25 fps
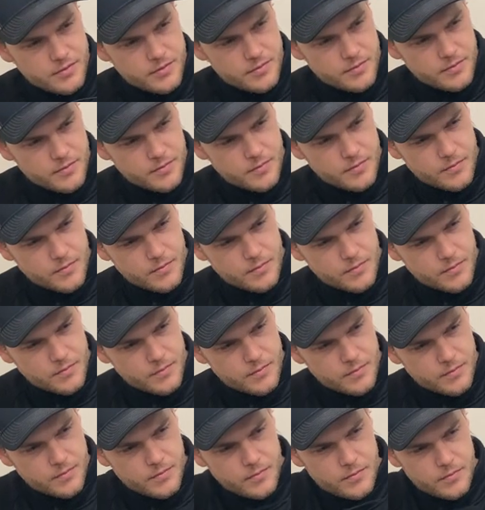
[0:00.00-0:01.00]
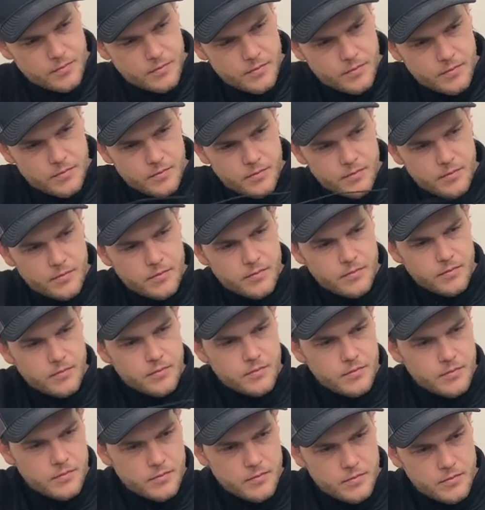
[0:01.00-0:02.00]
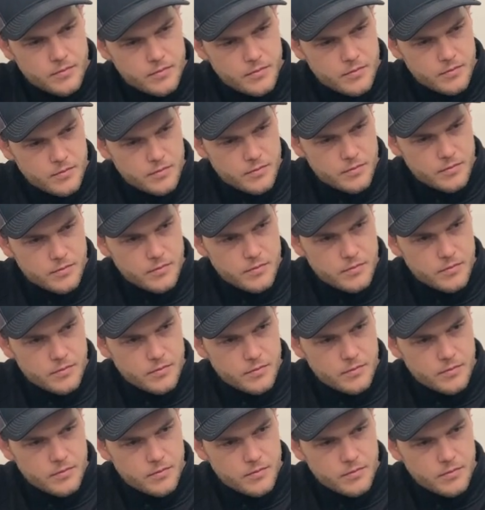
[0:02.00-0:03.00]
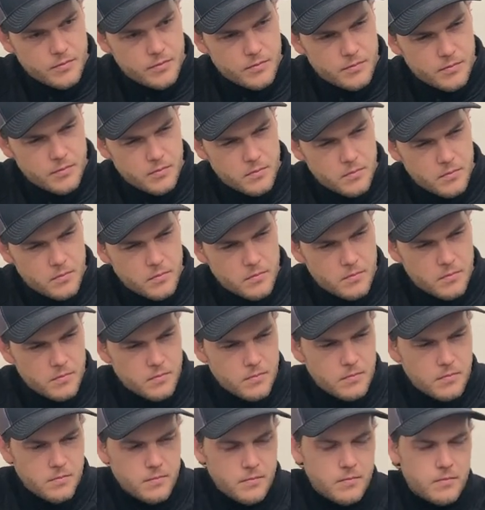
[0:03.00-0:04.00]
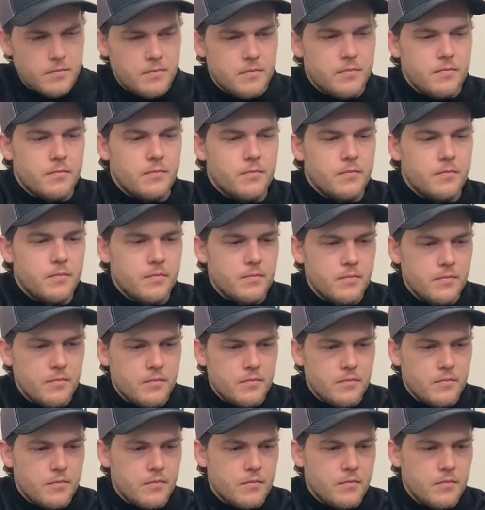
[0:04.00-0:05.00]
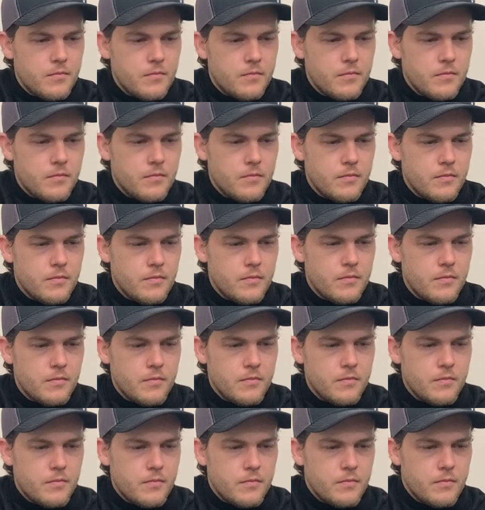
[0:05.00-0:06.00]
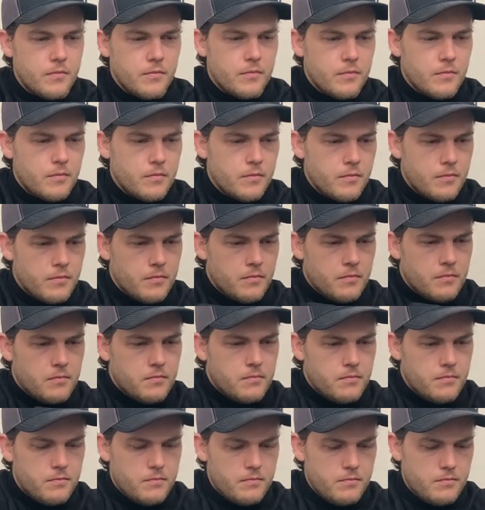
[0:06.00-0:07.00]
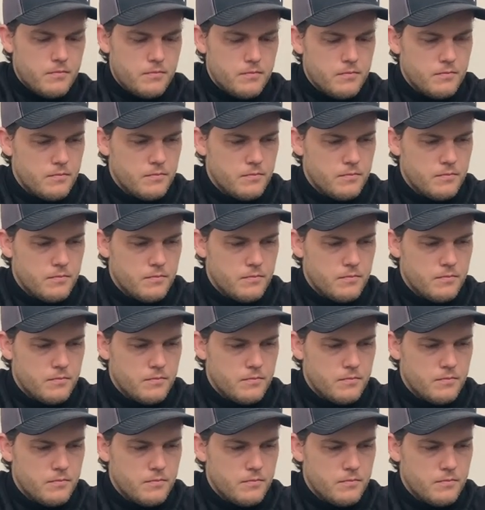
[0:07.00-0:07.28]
No one is speaking in this clip.